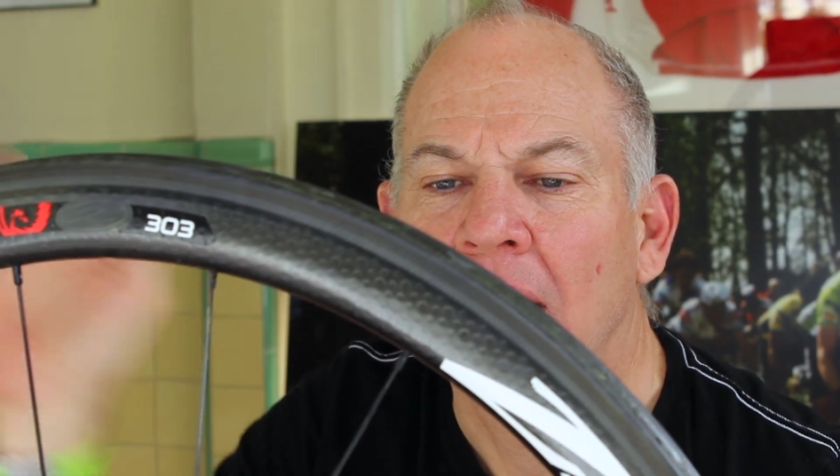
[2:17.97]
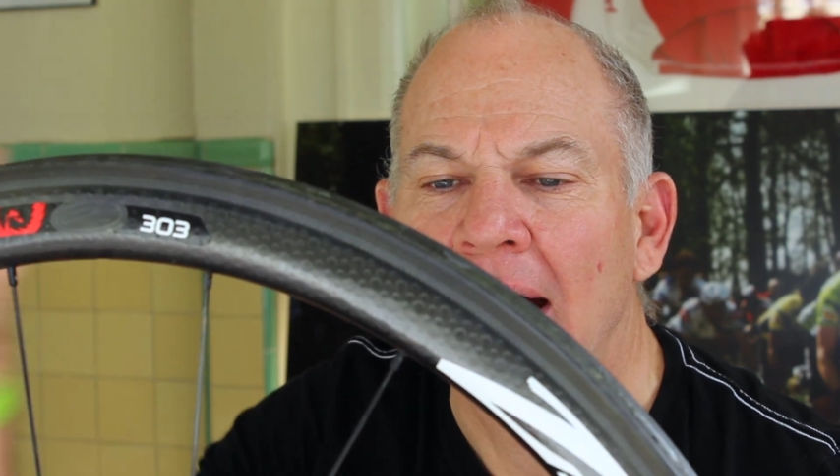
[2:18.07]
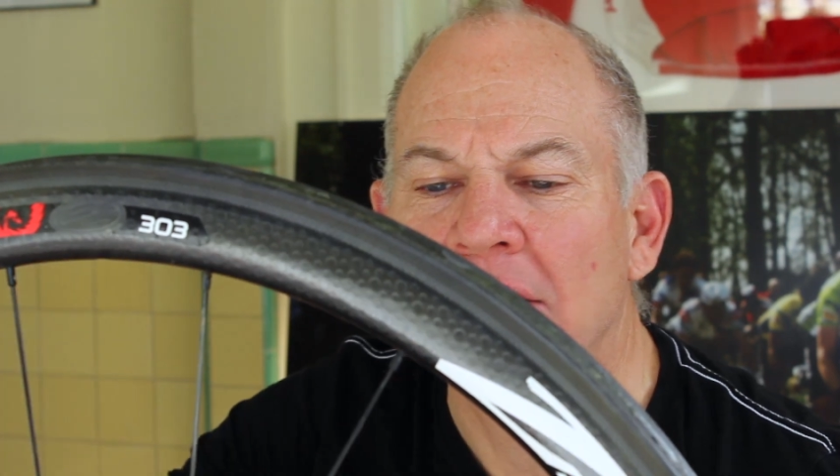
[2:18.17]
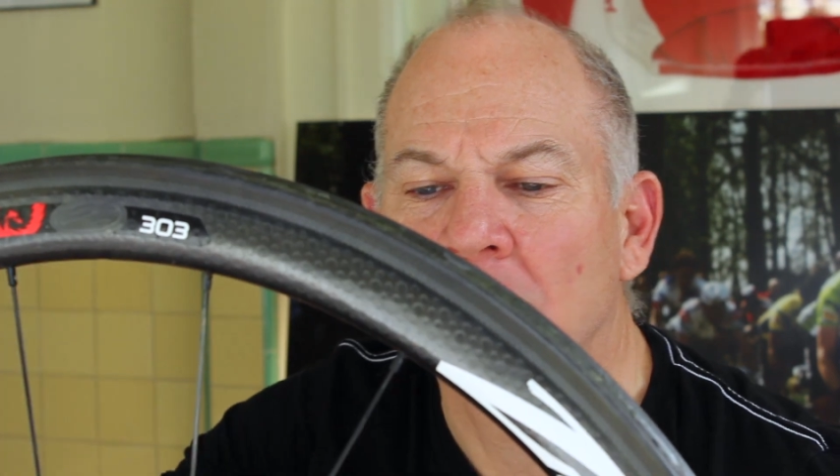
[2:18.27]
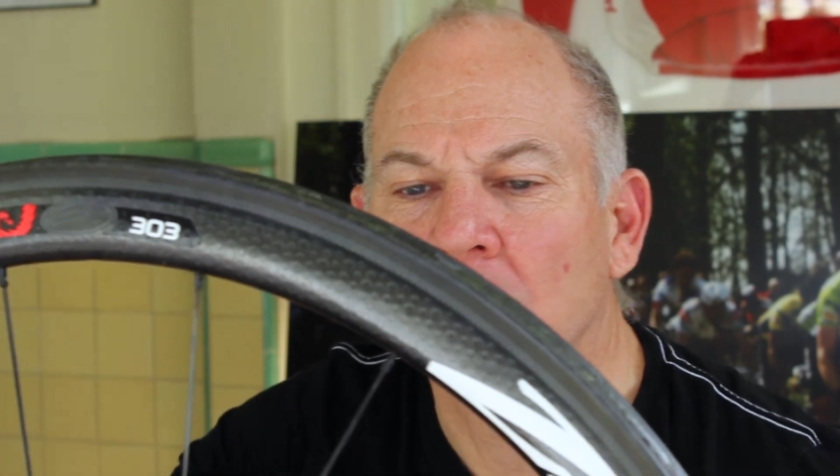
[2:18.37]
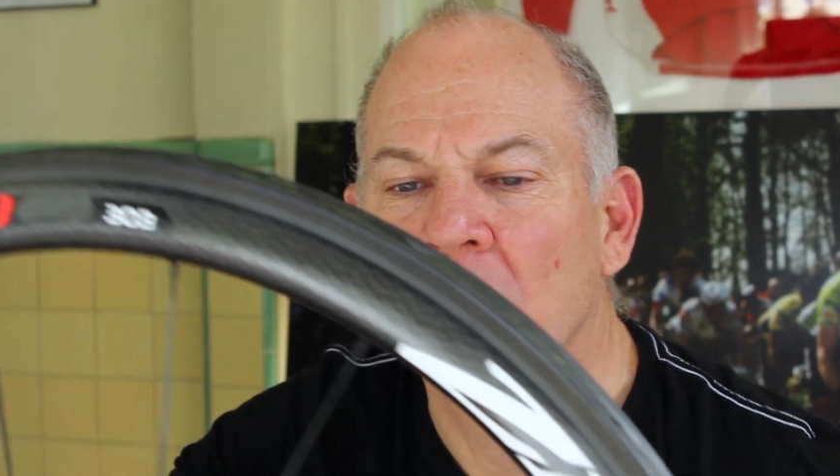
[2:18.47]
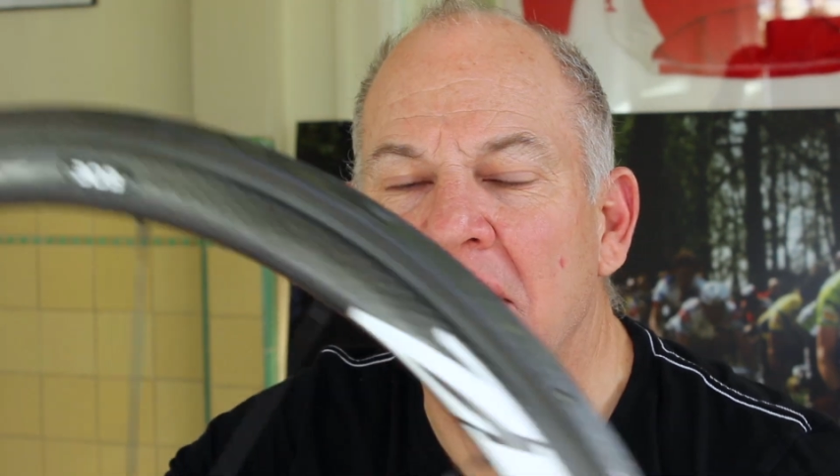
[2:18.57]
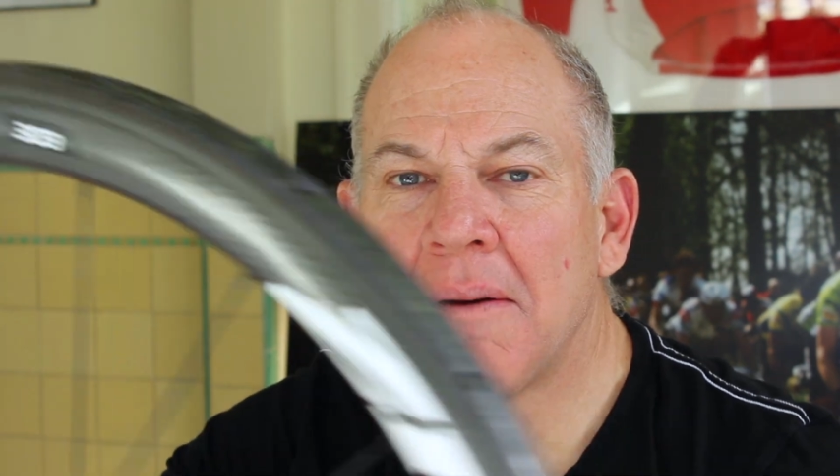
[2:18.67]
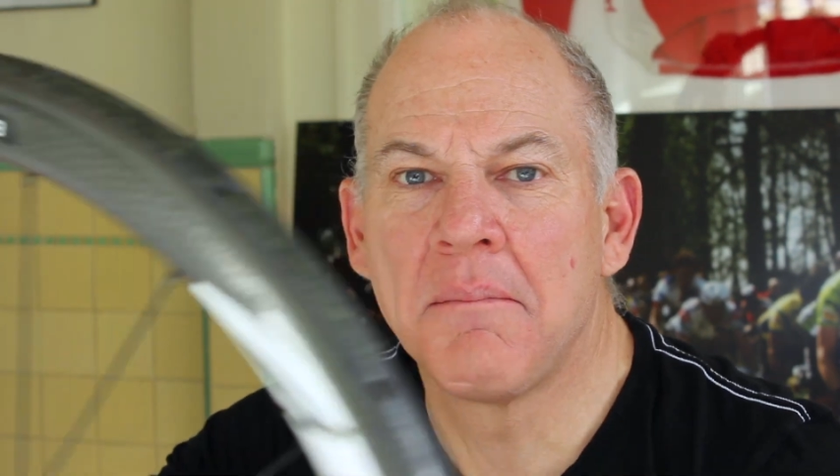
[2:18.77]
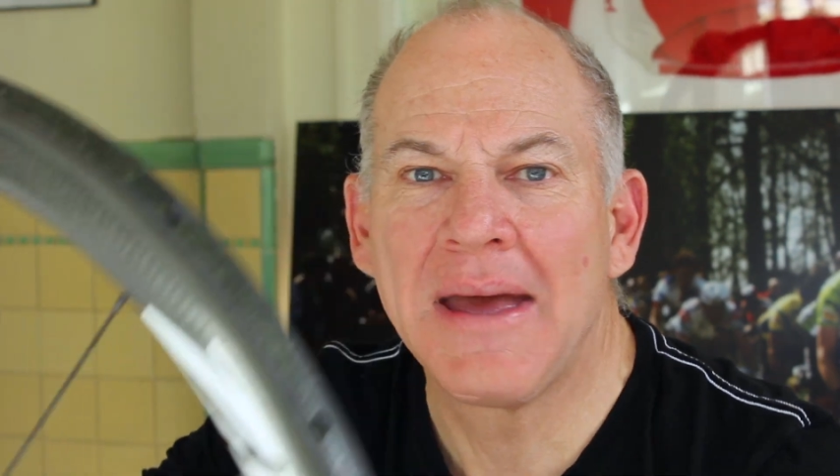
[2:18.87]
I don't
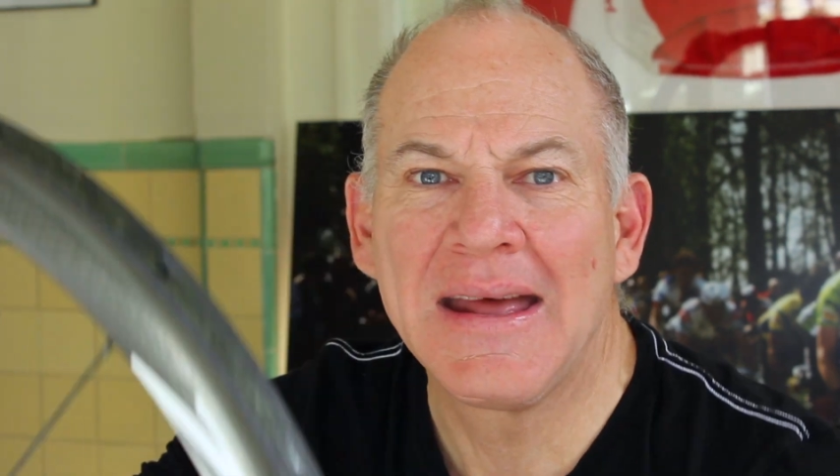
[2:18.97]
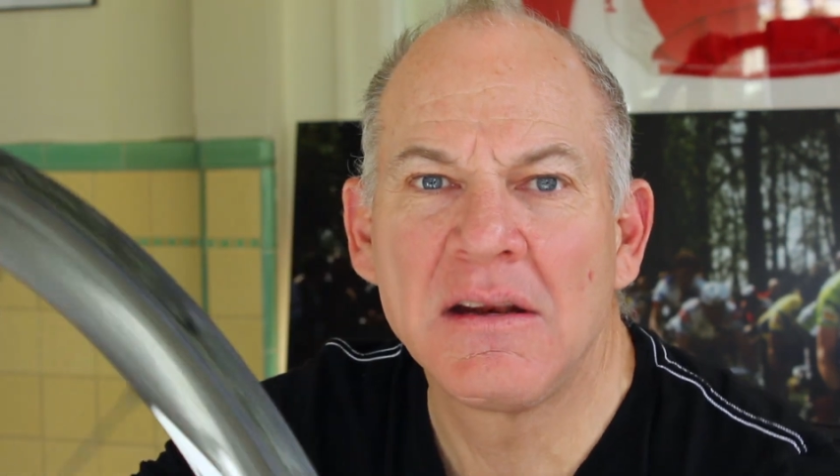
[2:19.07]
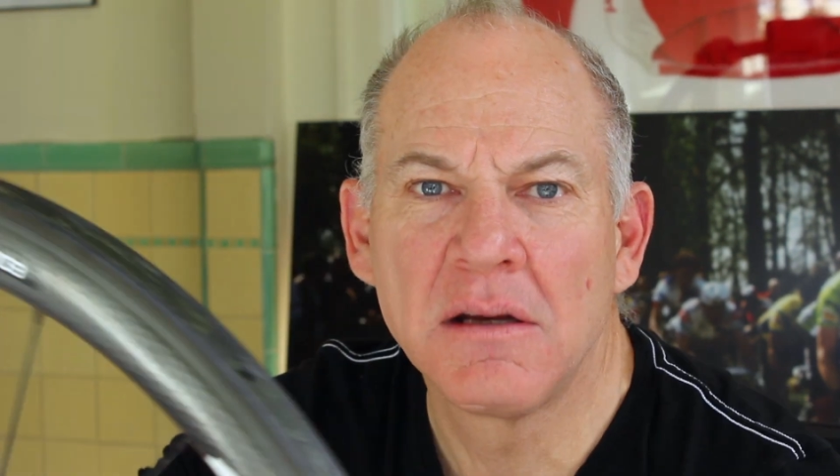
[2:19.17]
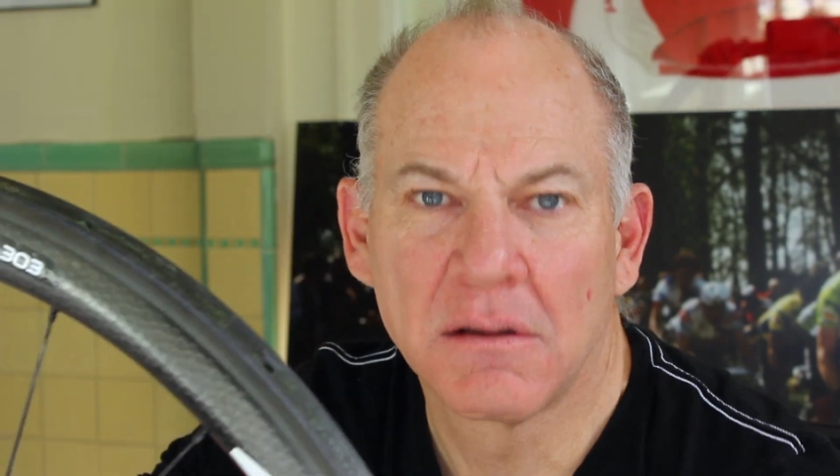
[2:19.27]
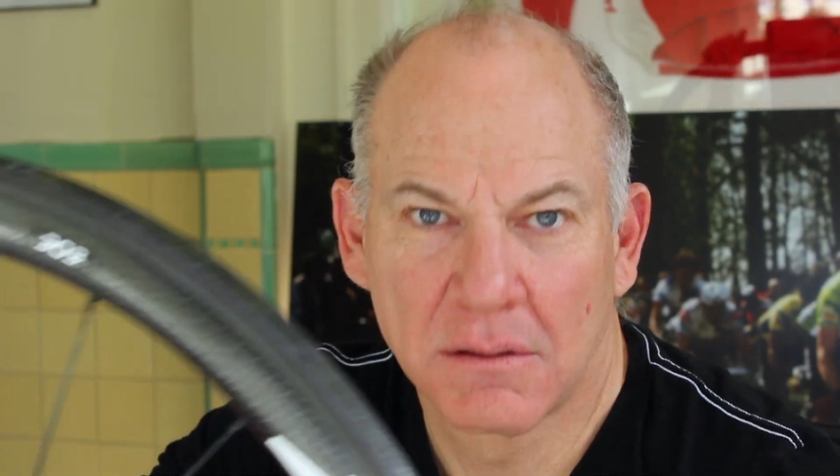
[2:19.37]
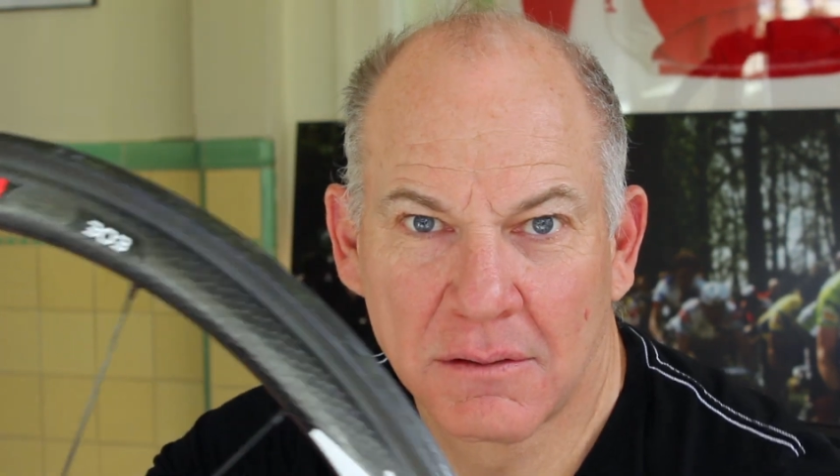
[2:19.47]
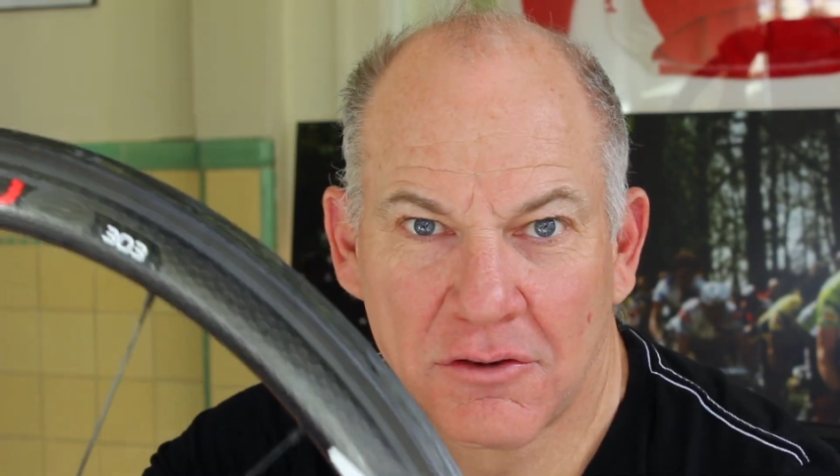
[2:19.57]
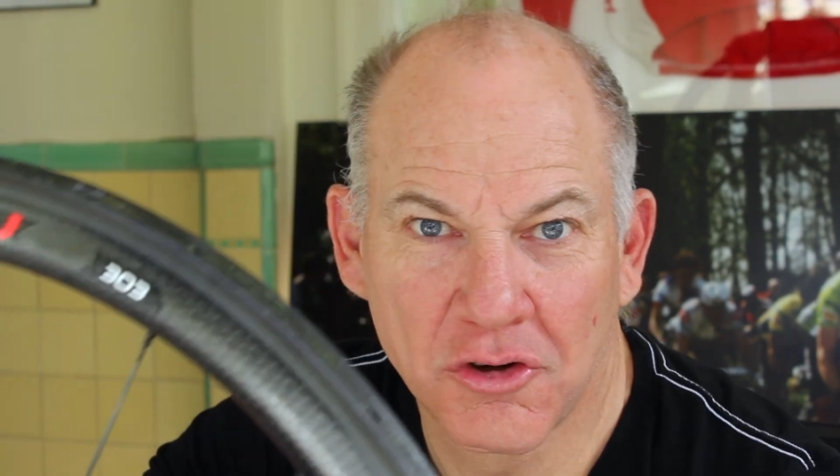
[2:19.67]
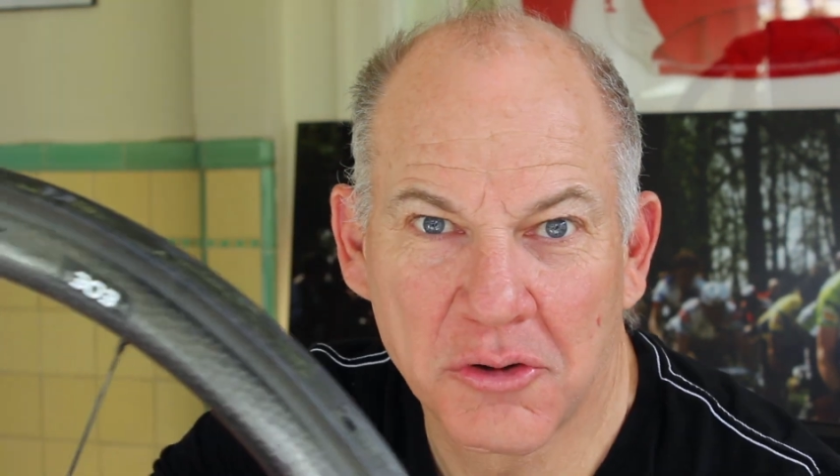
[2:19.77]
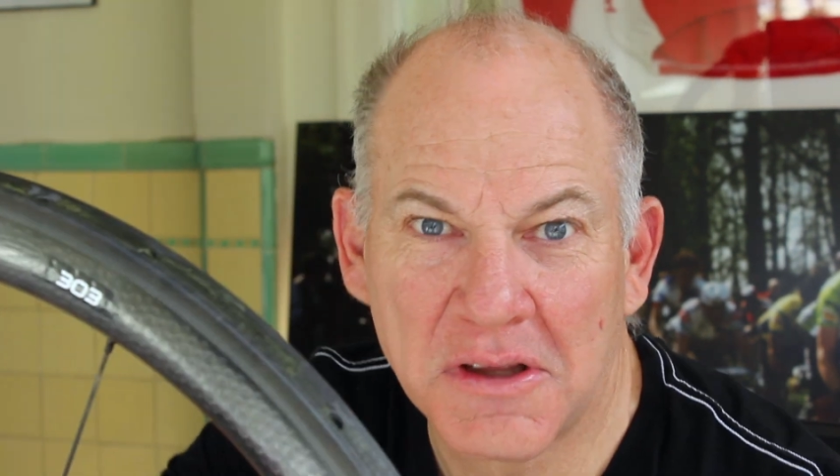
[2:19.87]
recommend
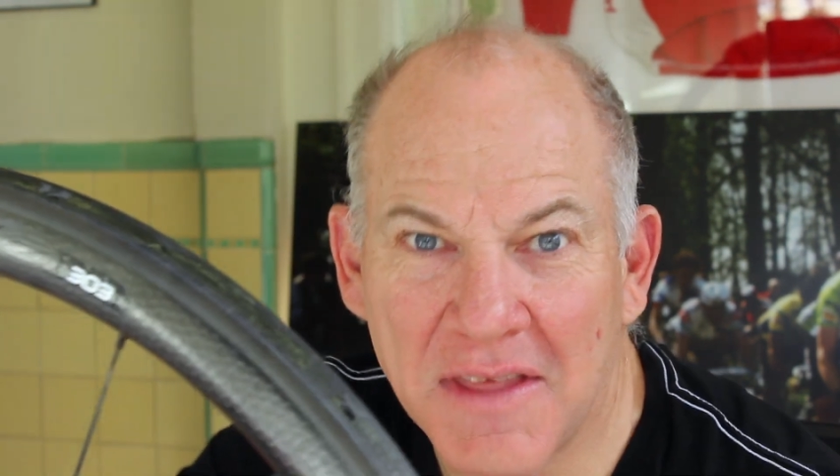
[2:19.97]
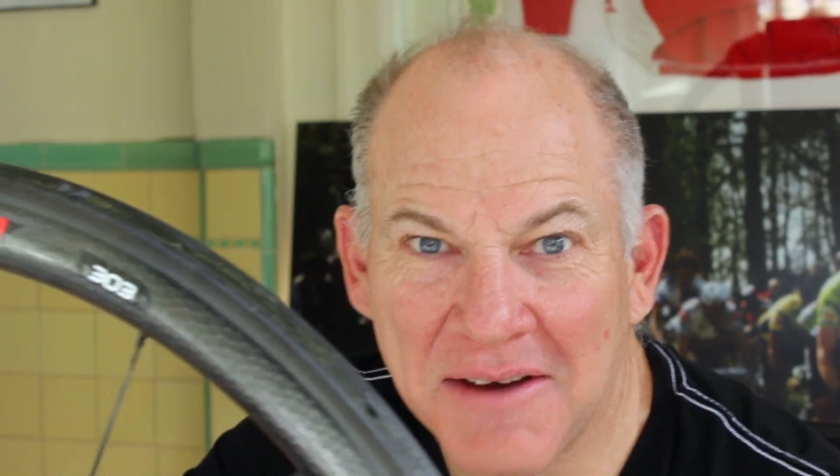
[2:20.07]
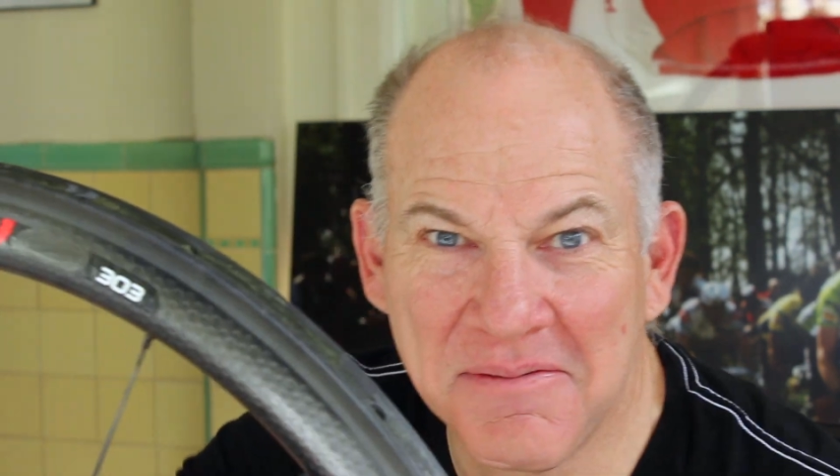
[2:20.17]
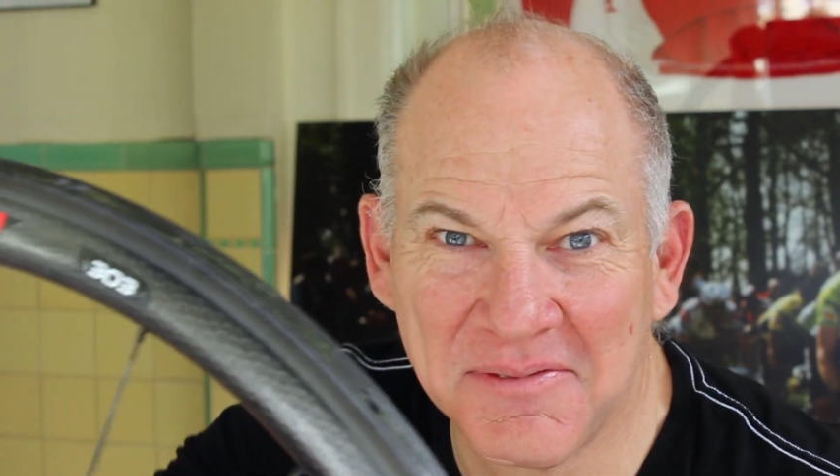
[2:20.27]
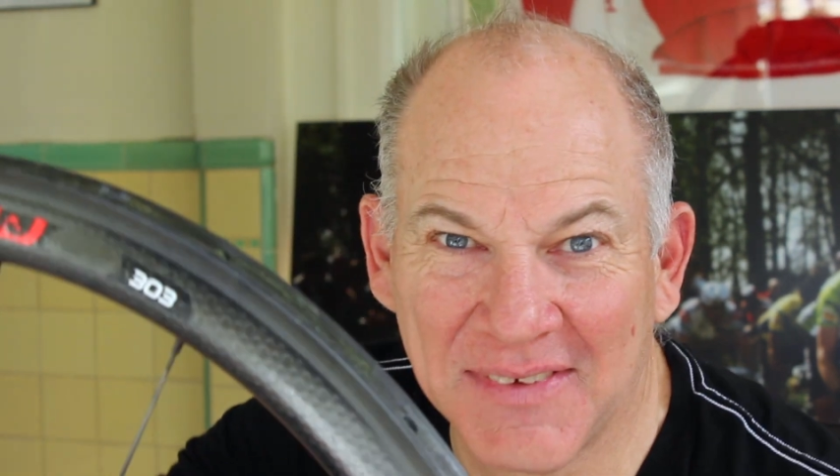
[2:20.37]
truing them